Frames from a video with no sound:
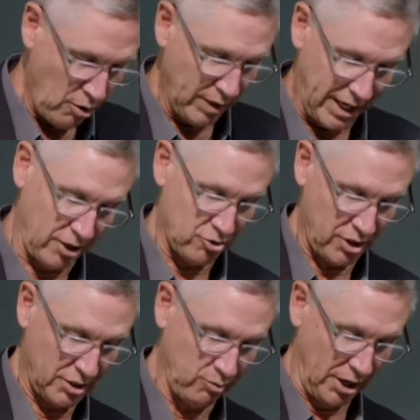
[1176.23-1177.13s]
we can't
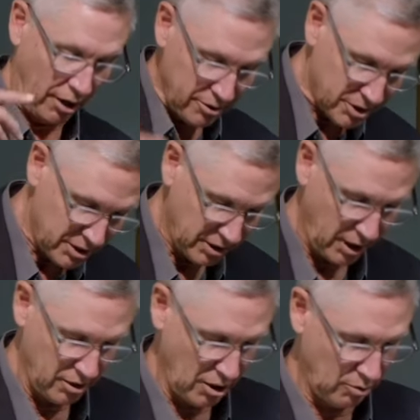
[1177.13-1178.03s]
trust what others think
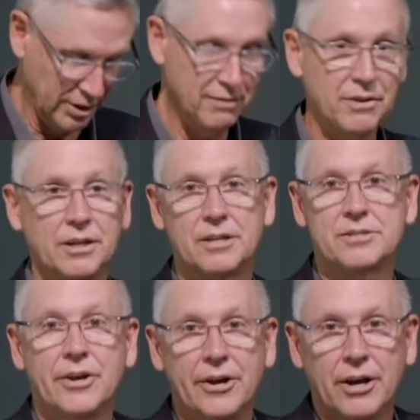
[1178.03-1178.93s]
they know, leaving us
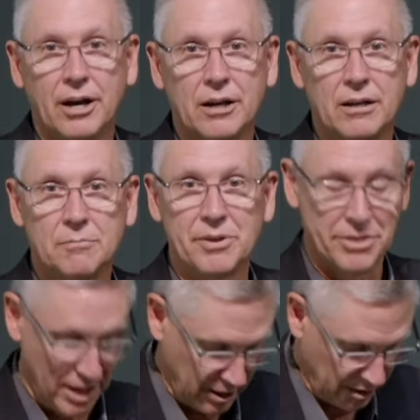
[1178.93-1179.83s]
a kind of
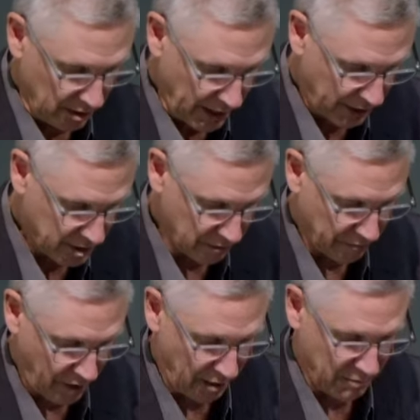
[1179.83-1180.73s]
pathetic collection of
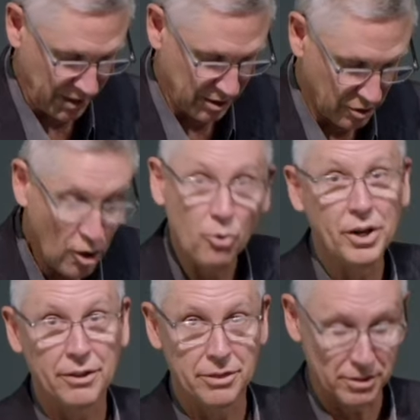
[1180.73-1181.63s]
fragmented know
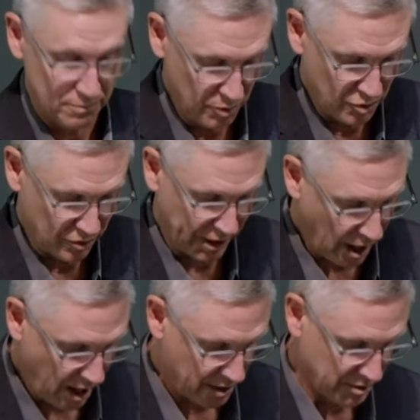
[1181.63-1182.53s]
nothings, mutually
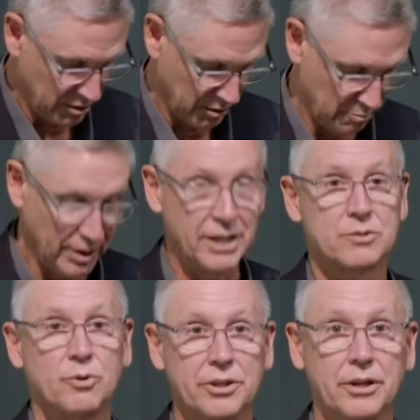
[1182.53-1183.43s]
hostile, and
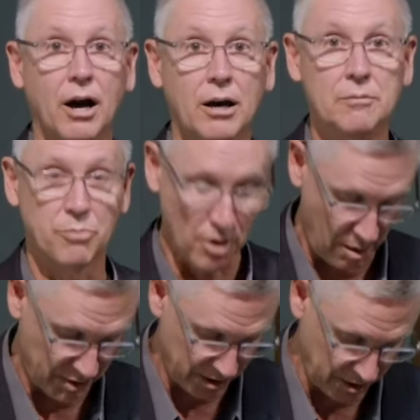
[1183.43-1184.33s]
blessed with an
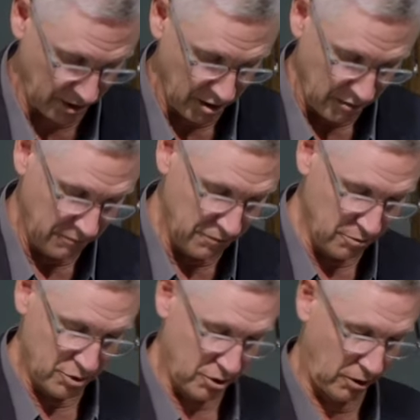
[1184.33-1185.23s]
unpromising
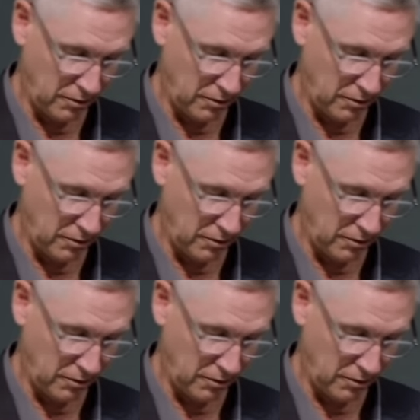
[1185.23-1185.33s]
future.